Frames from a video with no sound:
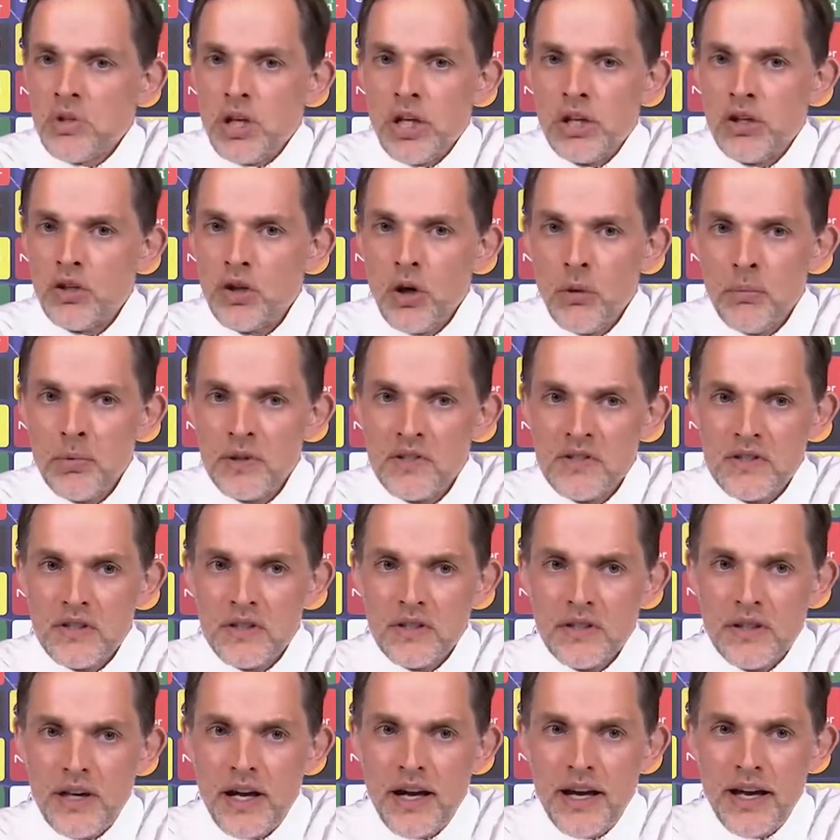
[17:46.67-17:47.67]
And the
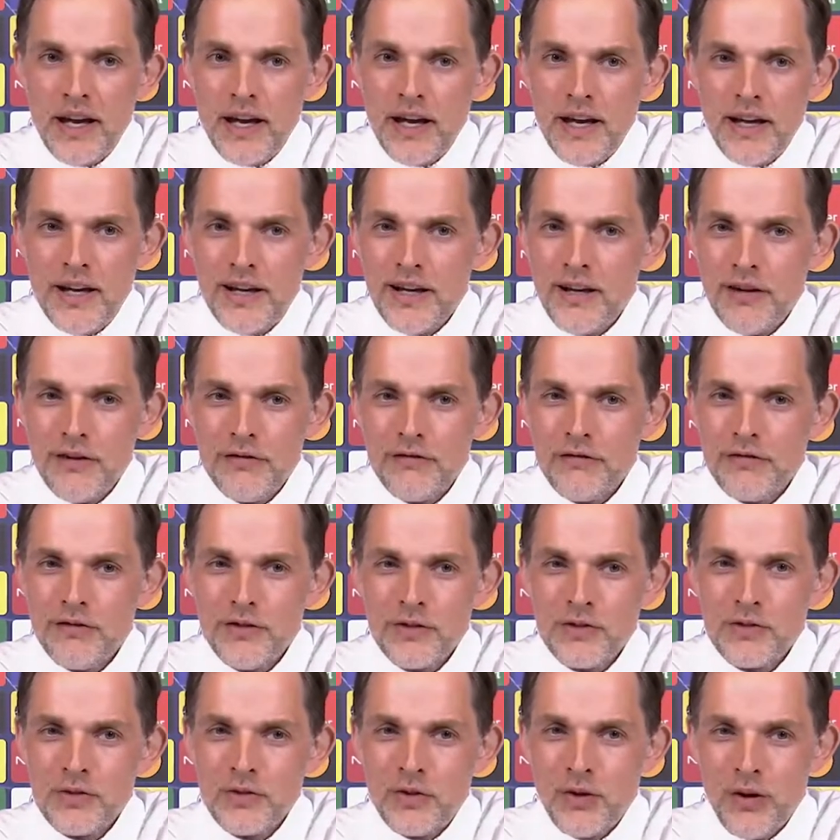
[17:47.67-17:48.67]
opposite, I have
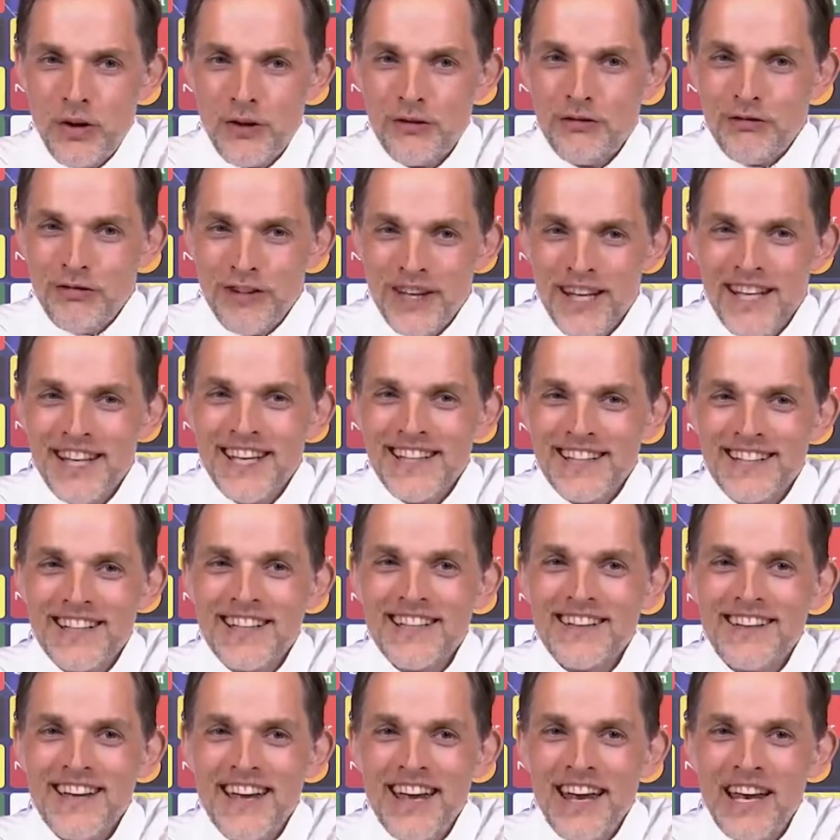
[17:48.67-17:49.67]
the strong feeling
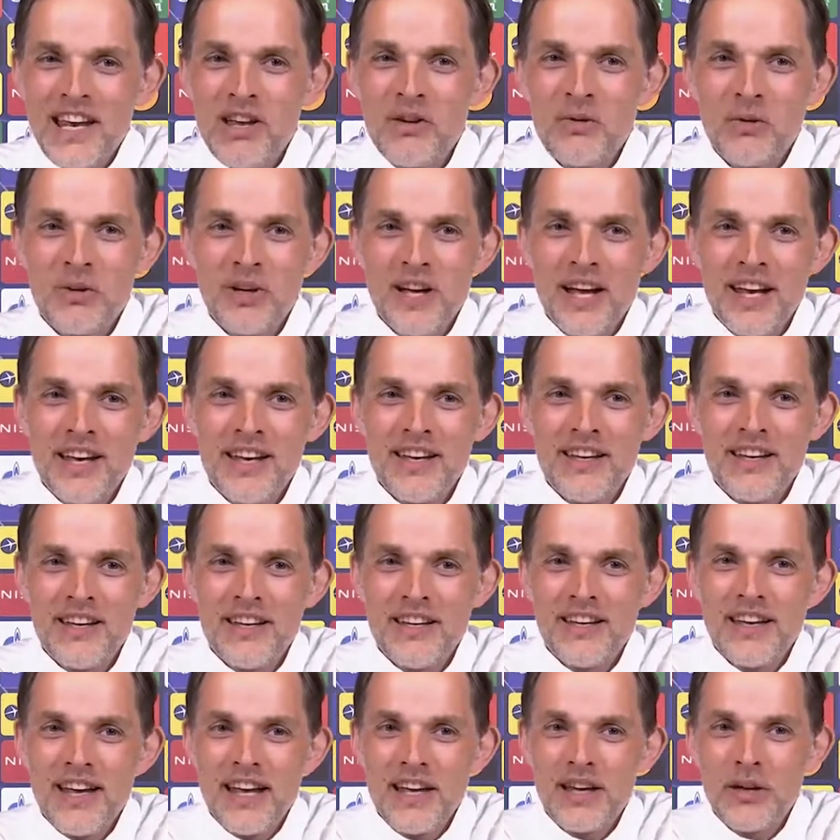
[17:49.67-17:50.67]
that any
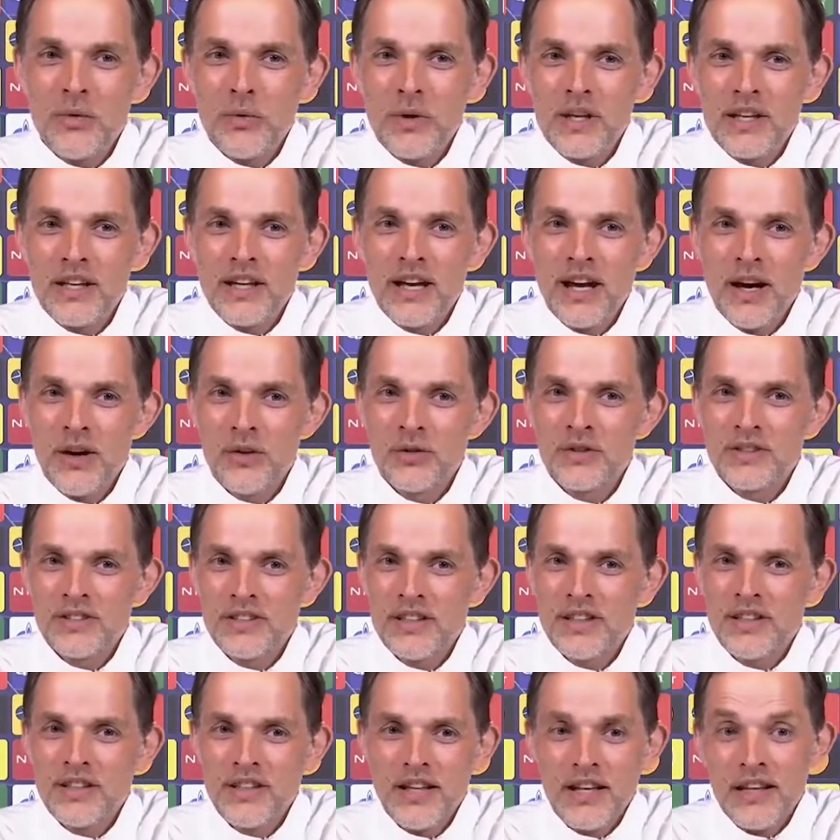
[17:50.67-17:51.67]
win counts,
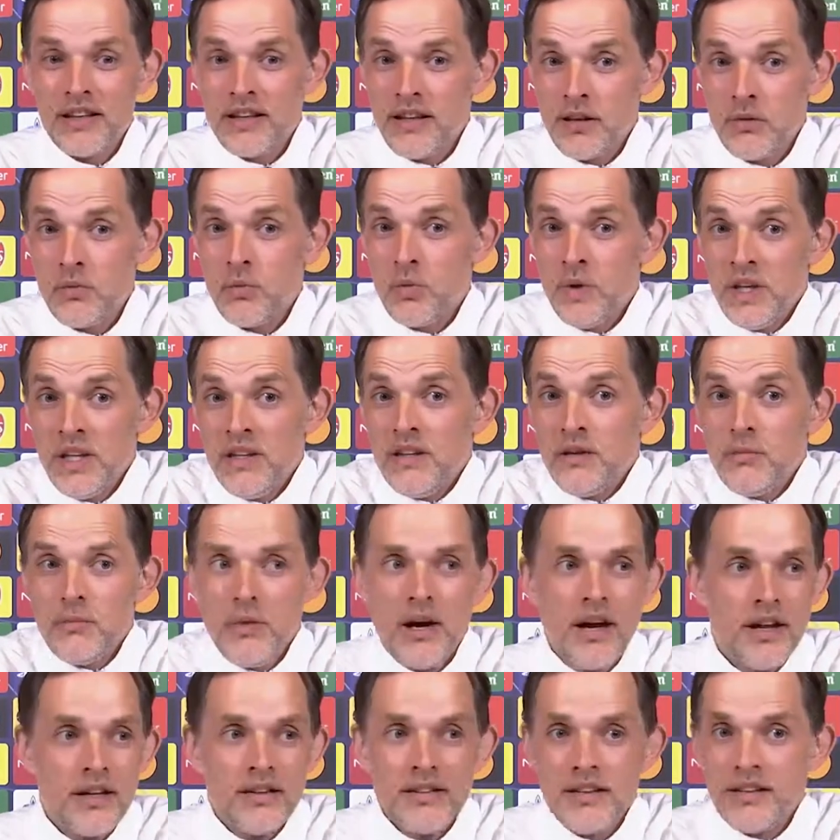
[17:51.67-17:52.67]
and that we
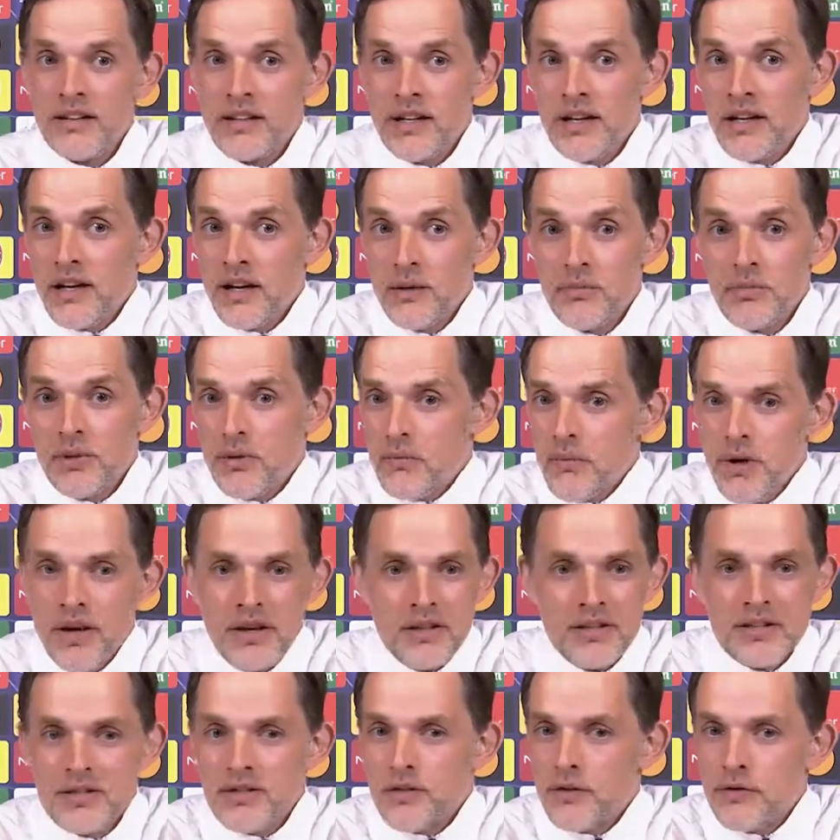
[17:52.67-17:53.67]
demand, and the club
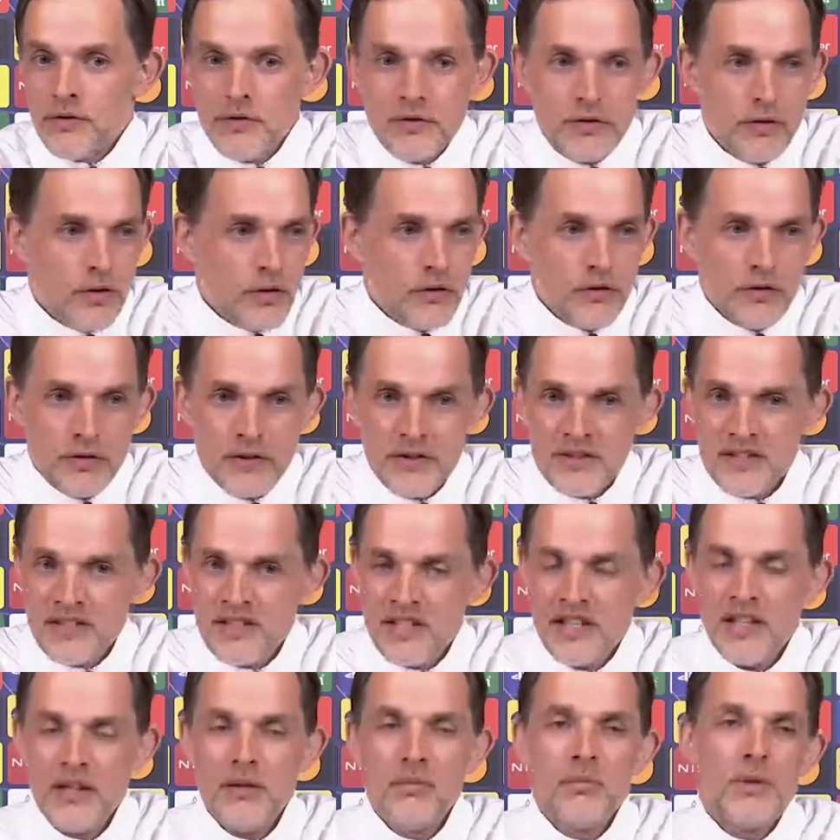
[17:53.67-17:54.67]
demands of his
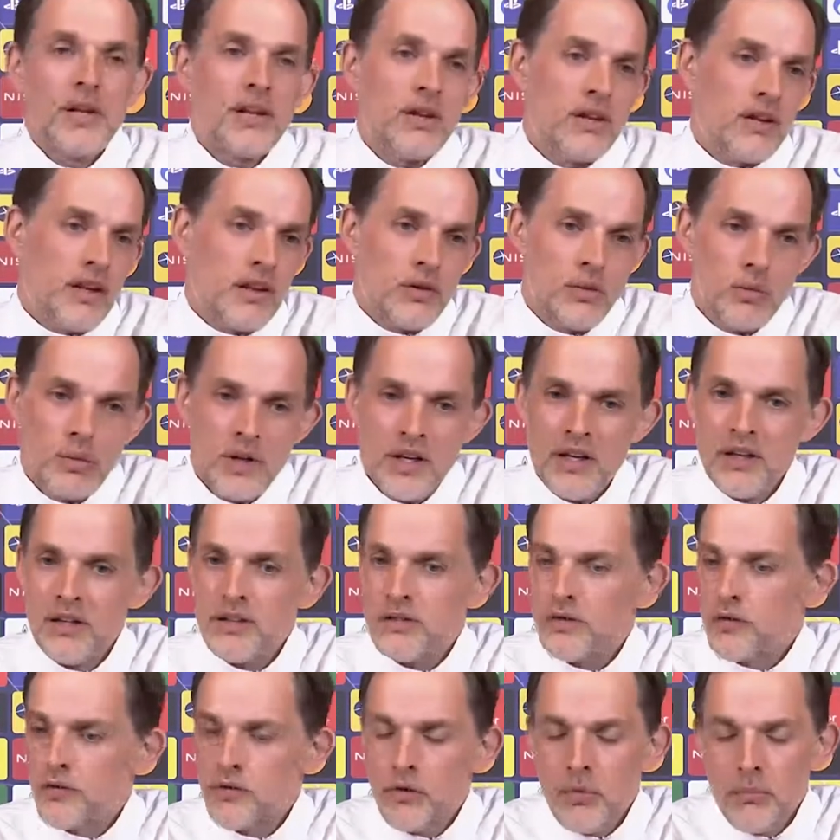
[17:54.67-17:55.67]
team, and we
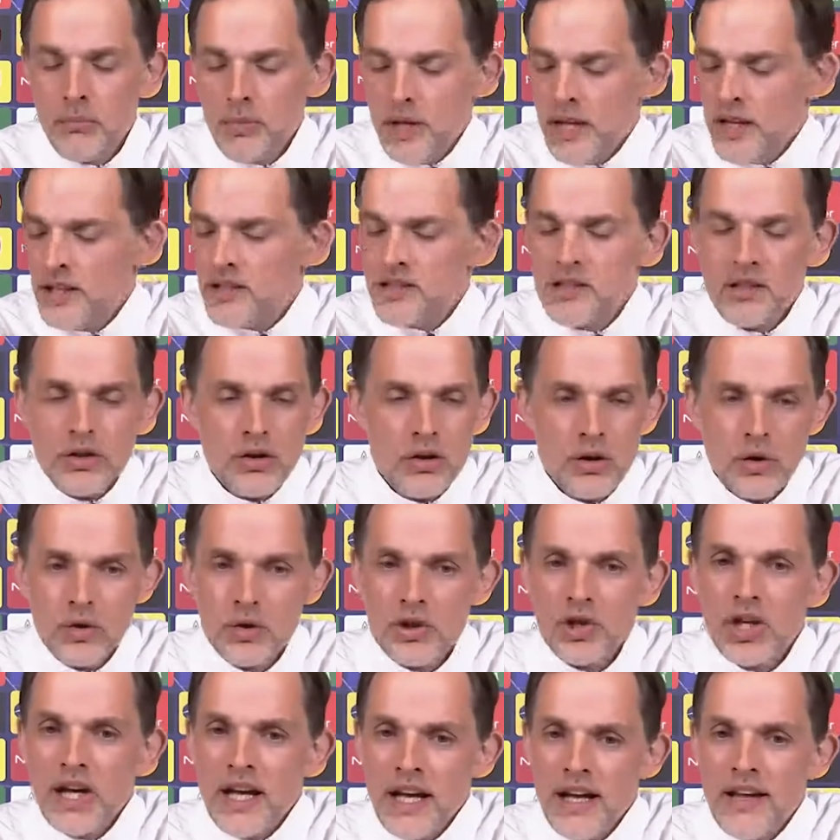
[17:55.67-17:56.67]
from me as a
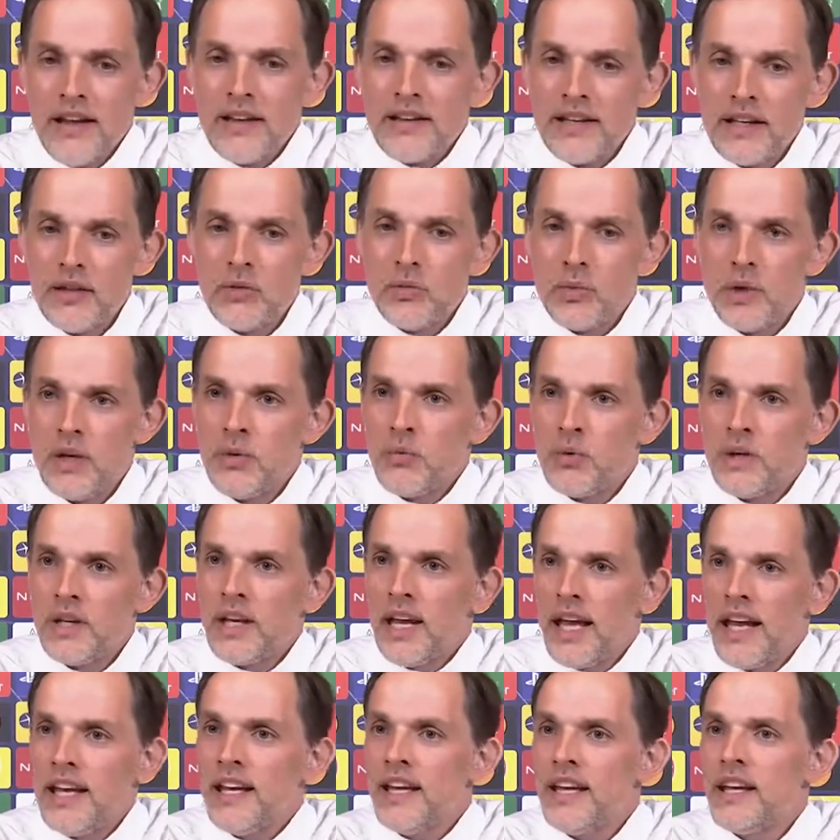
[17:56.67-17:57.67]
coach, that we
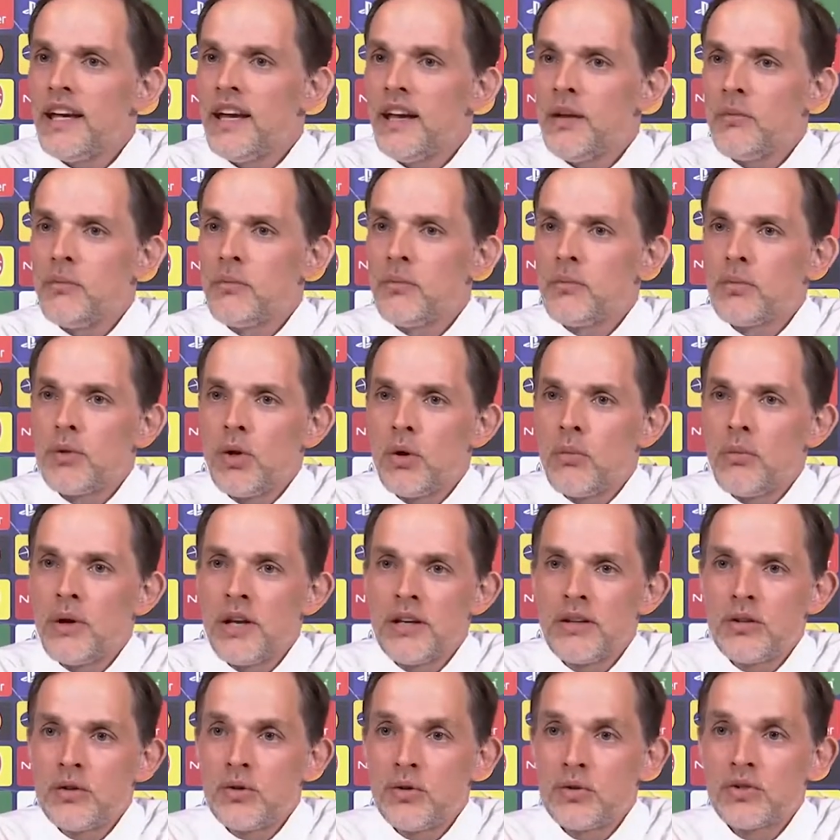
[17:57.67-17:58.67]
win any game, no
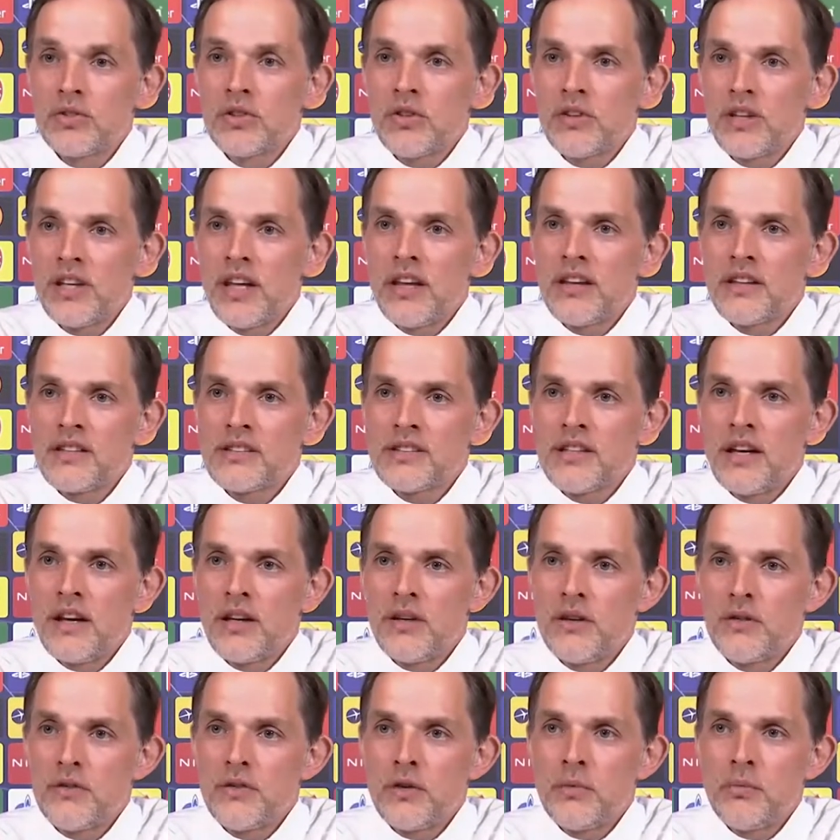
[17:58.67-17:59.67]
matter who's on the other
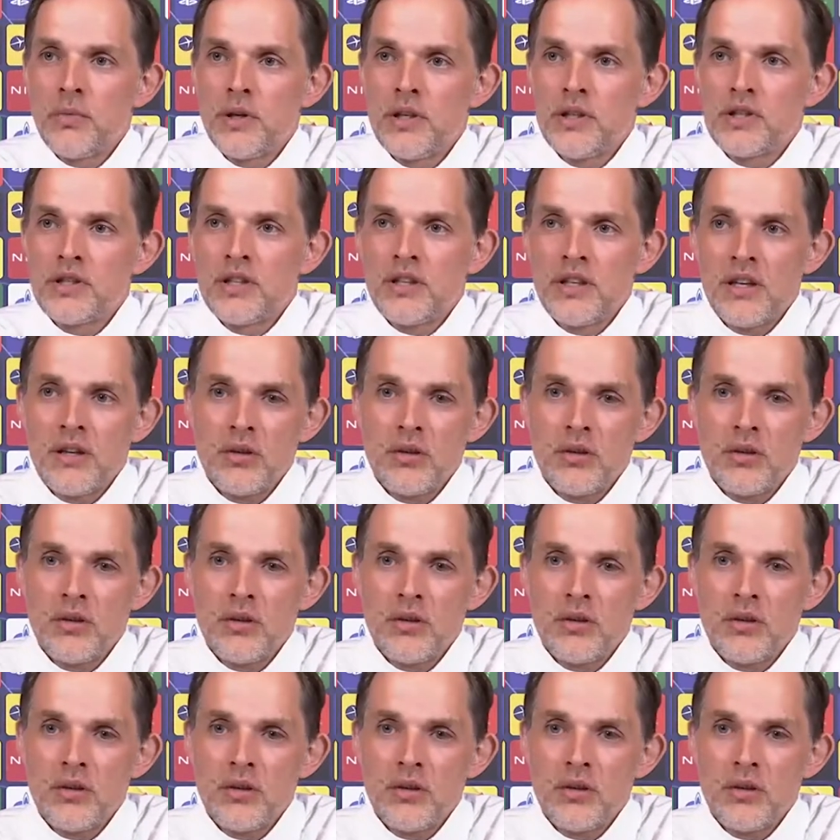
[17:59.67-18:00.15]
side of the pitch, and